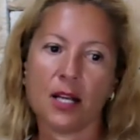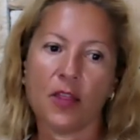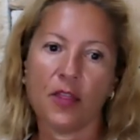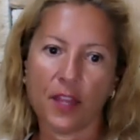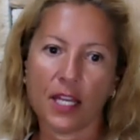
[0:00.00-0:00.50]

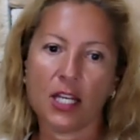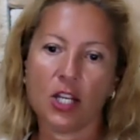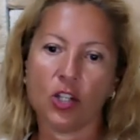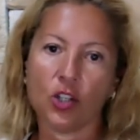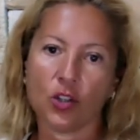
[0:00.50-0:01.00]
then
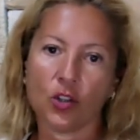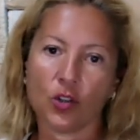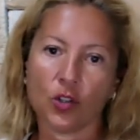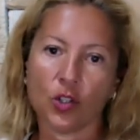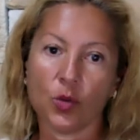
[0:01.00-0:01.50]

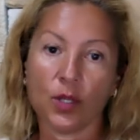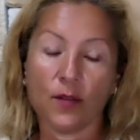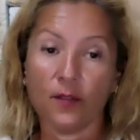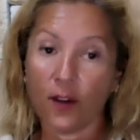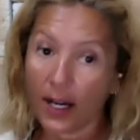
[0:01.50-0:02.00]
you
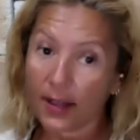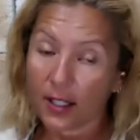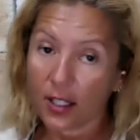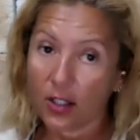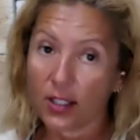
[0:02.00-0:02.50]
invite the
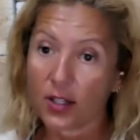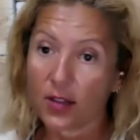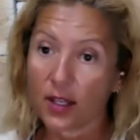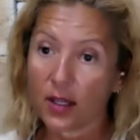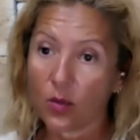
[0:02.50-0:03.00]
client to
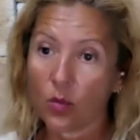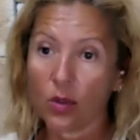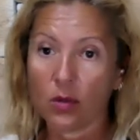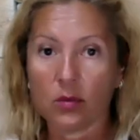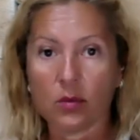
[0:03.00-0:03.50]
think,
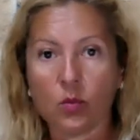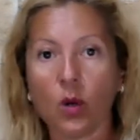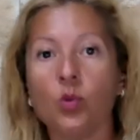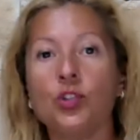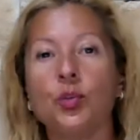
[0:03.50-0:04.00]
well, what
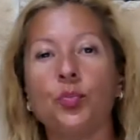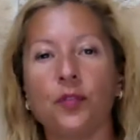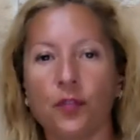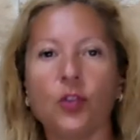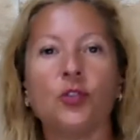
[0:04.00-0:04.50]
would you
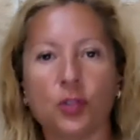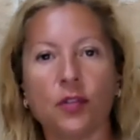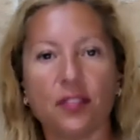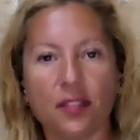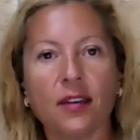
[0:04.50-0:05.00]
prefer to
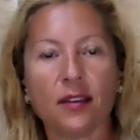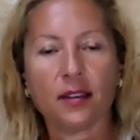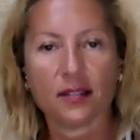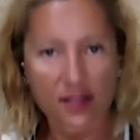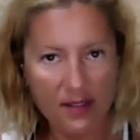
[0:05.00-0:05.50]
think
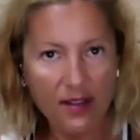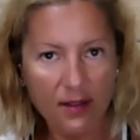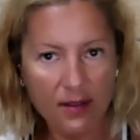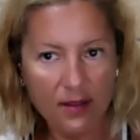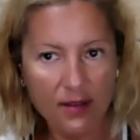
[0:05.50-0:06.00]
instead?
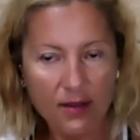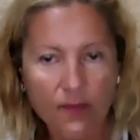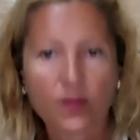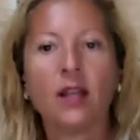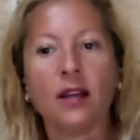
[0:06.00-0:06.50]

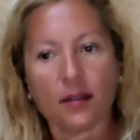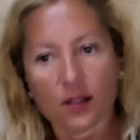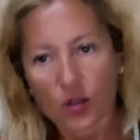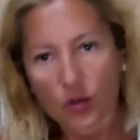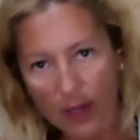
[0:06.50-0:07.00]
And then
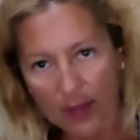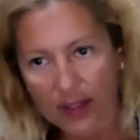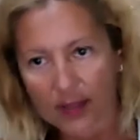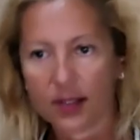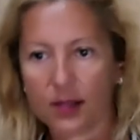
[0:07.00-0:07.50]
you write that
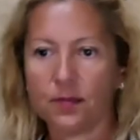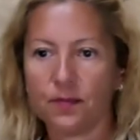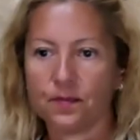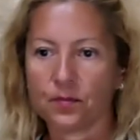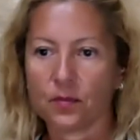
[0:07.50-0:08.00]
down.
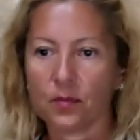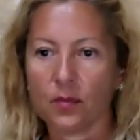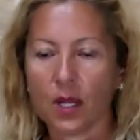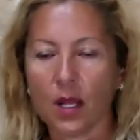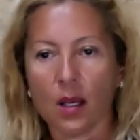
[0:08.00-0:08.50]

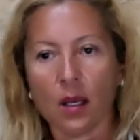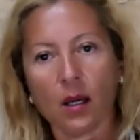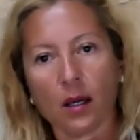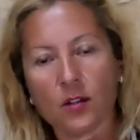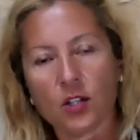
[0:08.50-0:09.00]

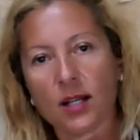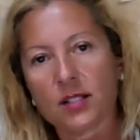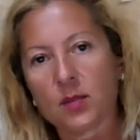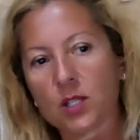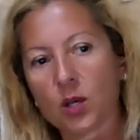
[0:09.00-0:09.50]
And then you ask
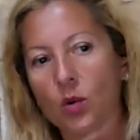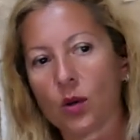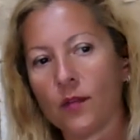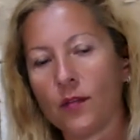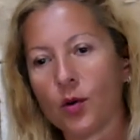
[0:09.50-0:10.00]
them, so
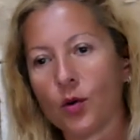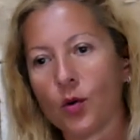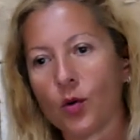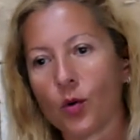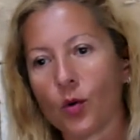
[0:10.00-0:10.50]
if you're